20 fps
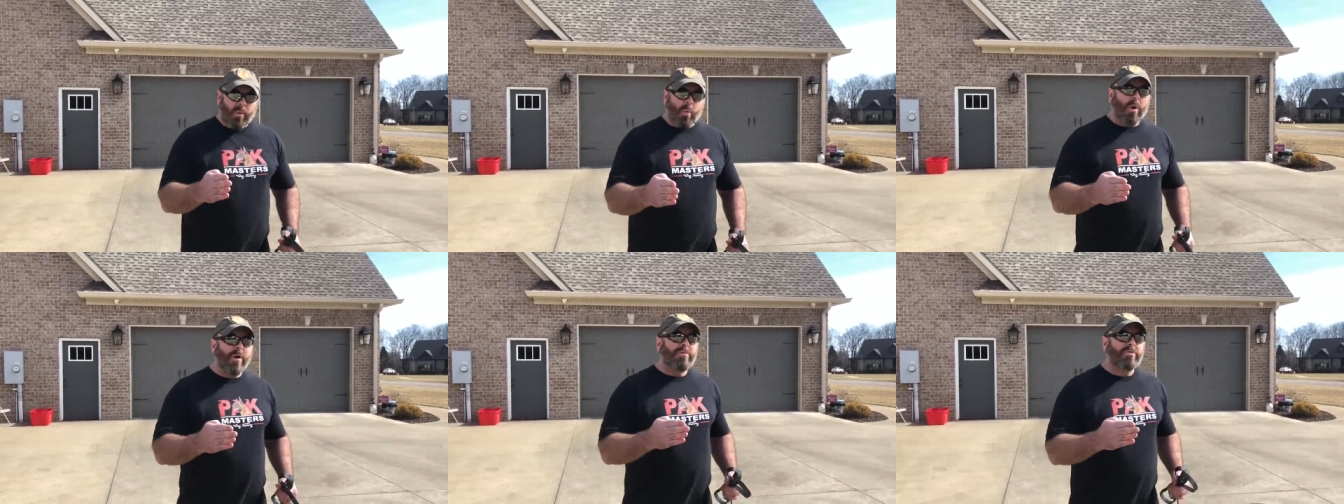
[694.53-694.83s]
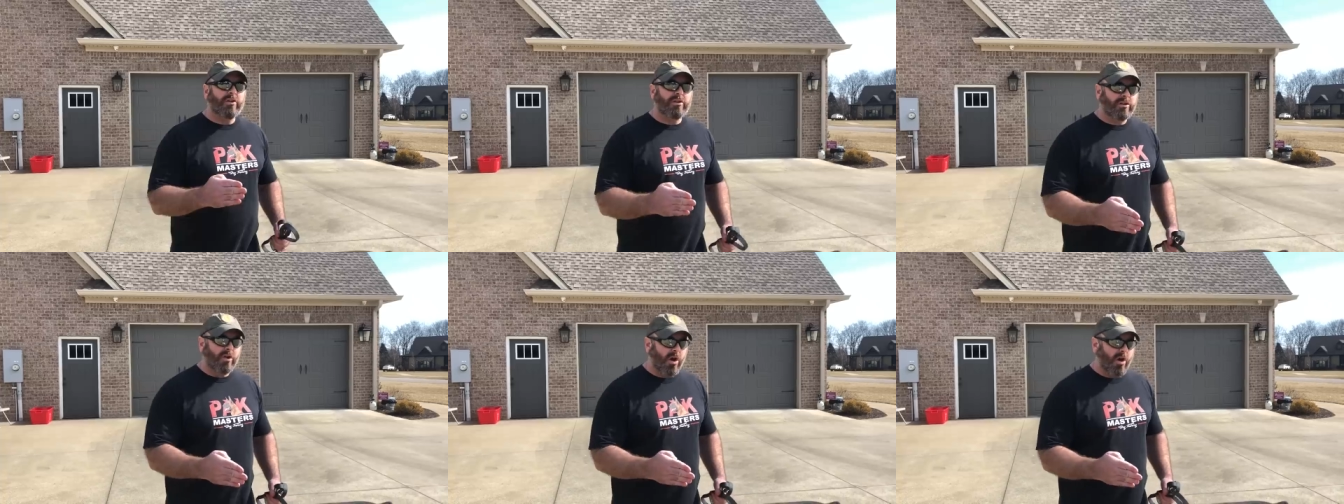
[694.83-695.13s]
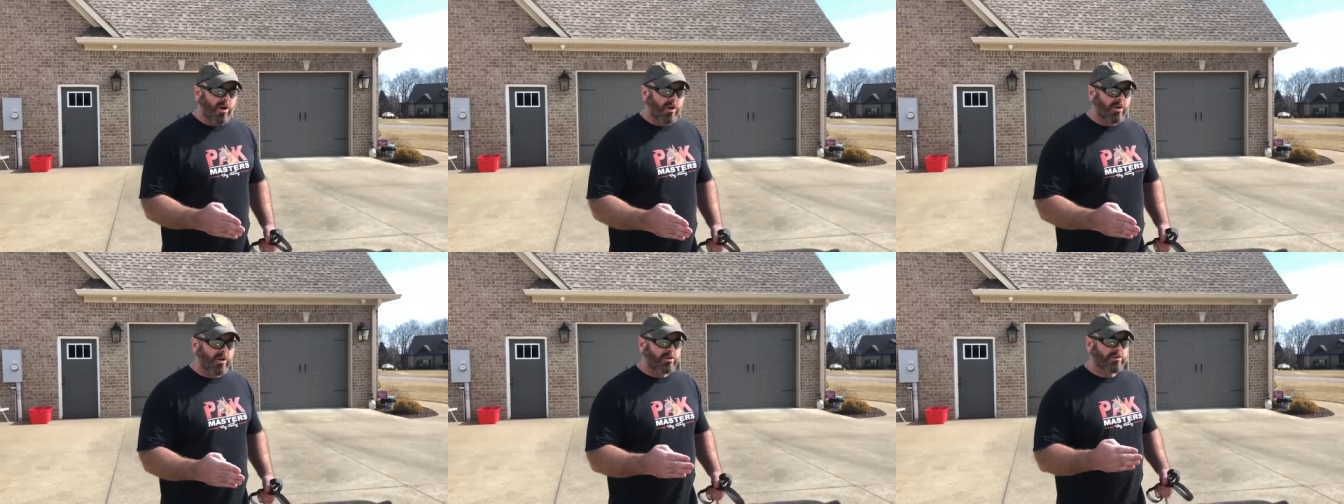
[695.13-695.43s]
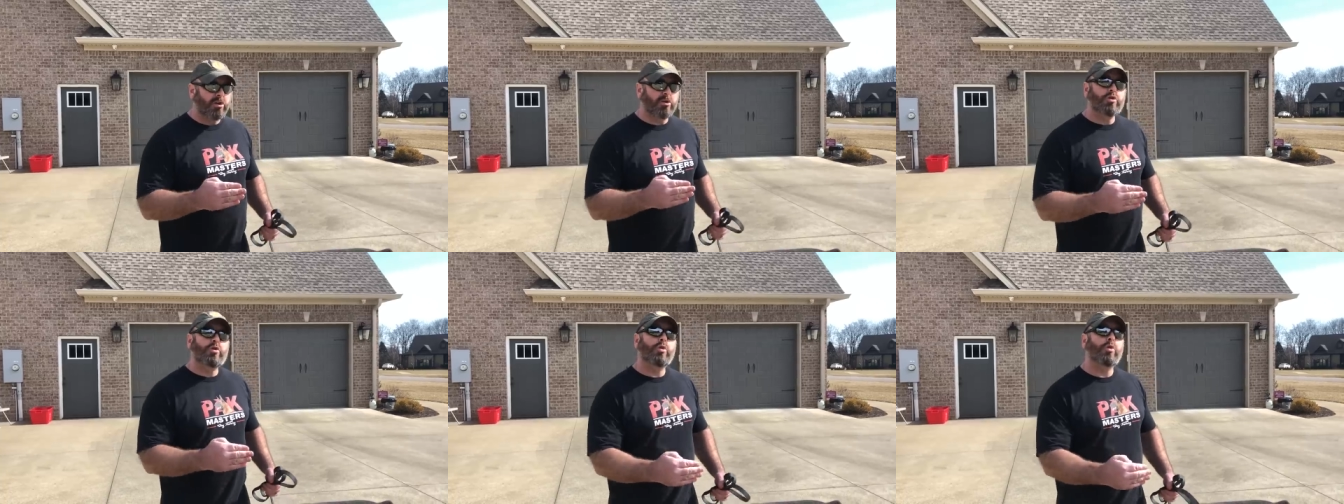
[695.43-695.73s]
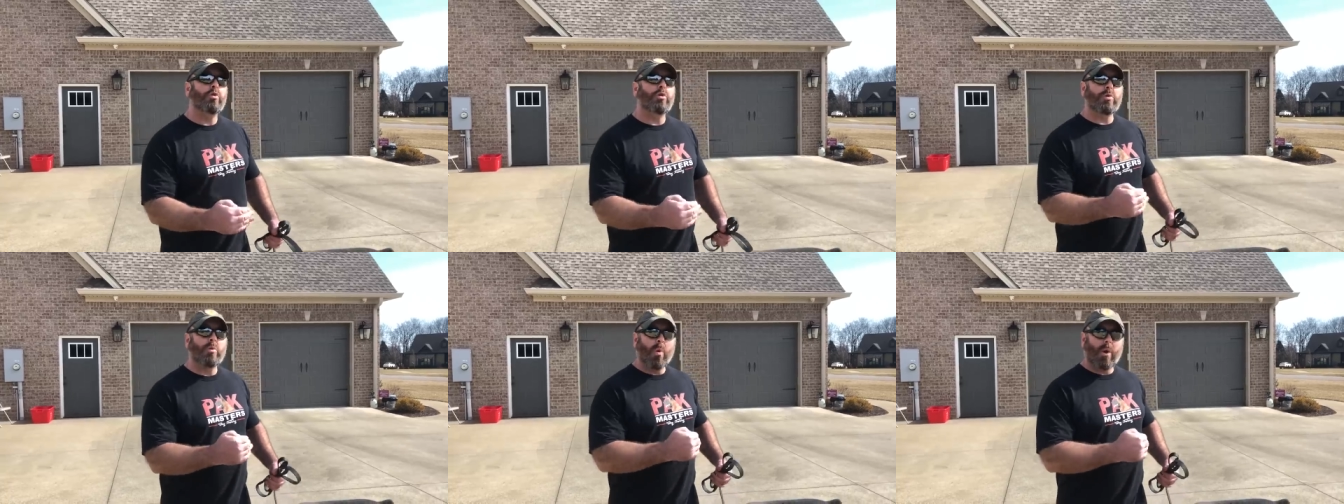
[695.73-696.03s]
want the dog to
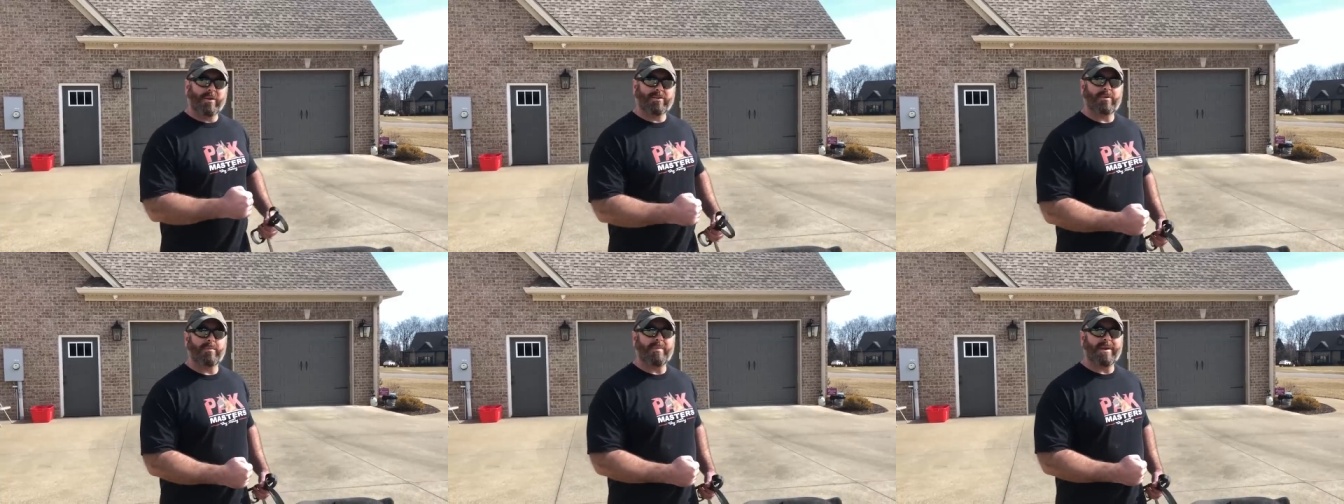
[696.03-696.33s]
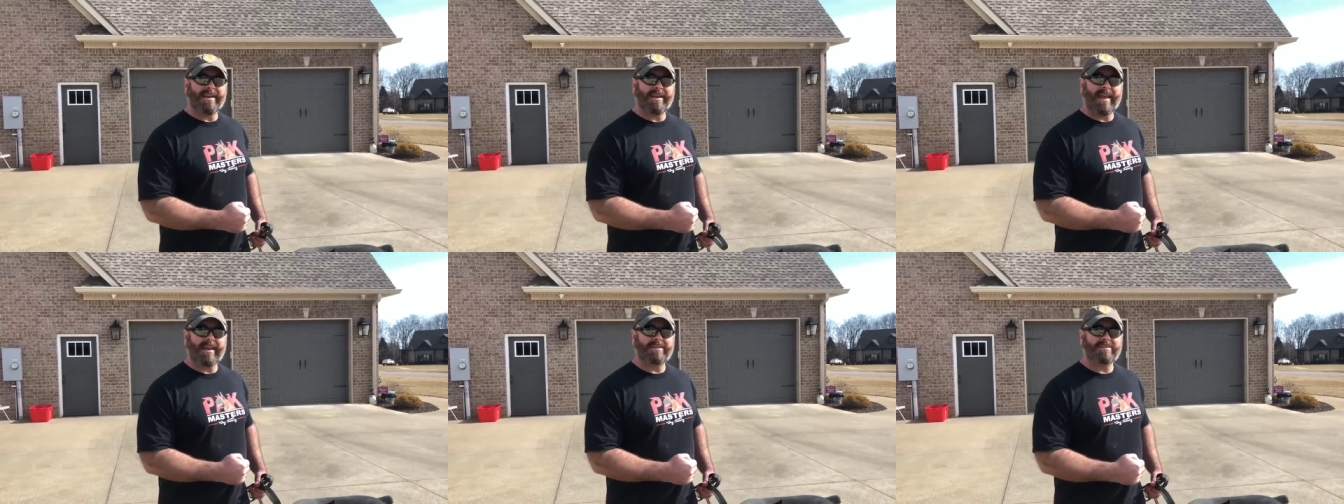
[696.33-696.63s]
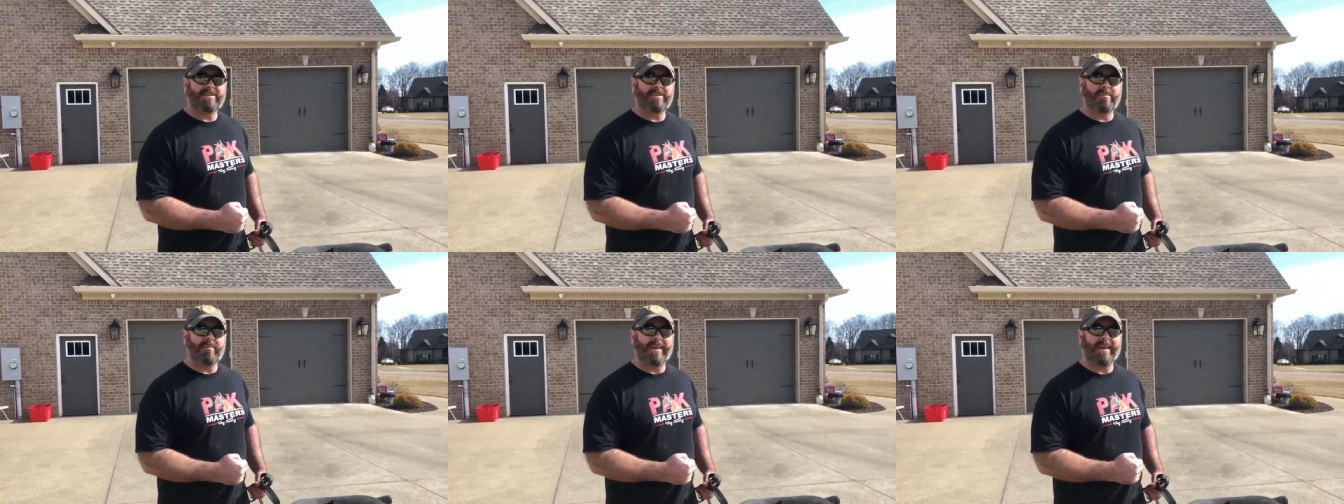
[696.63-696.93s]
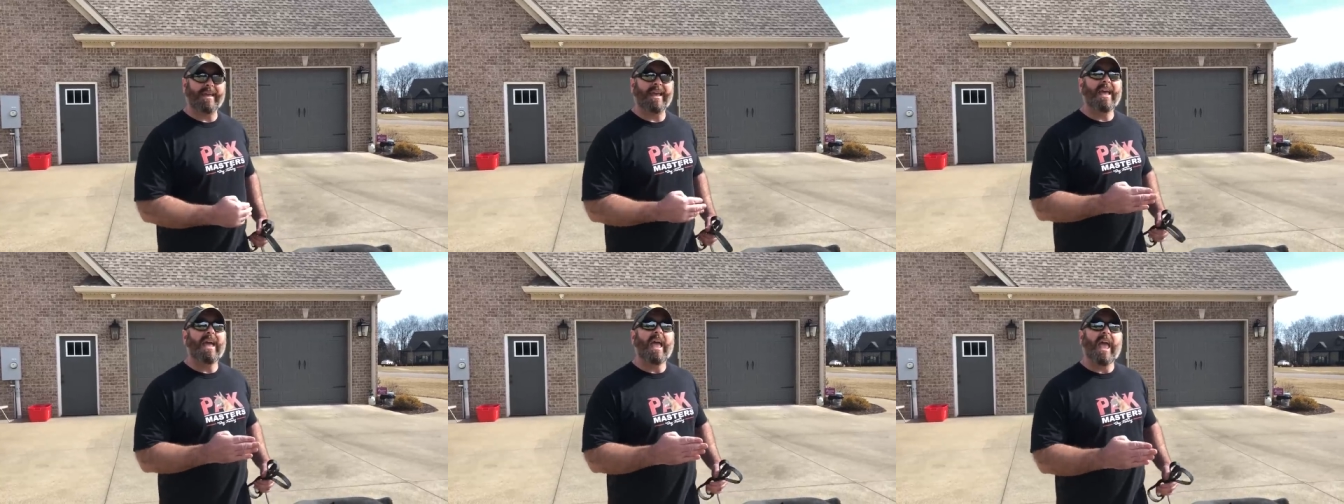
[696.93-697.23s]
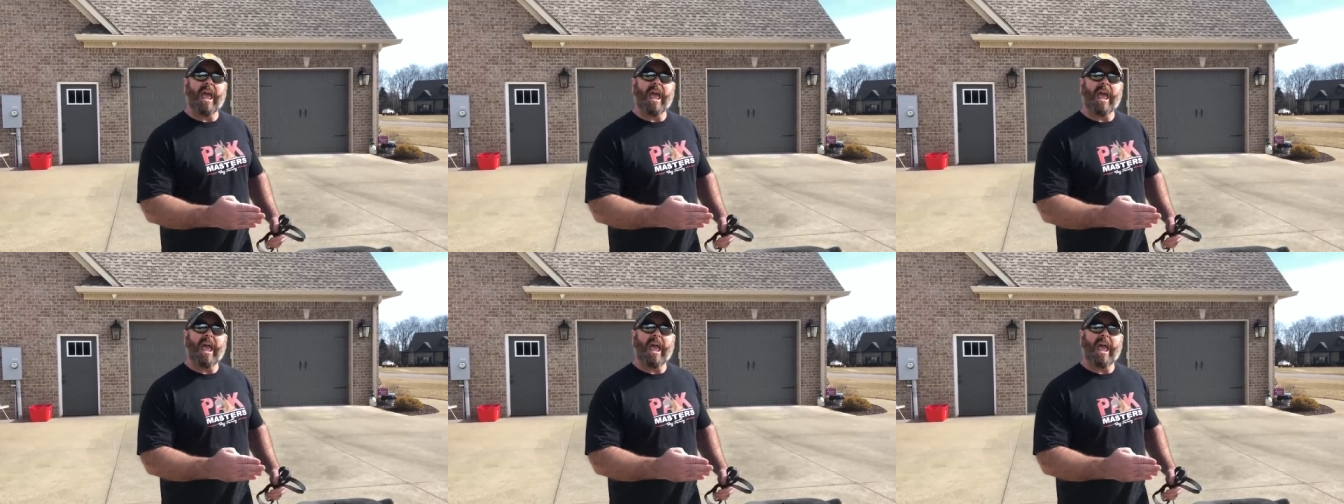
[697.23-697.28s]
truly want to be next to me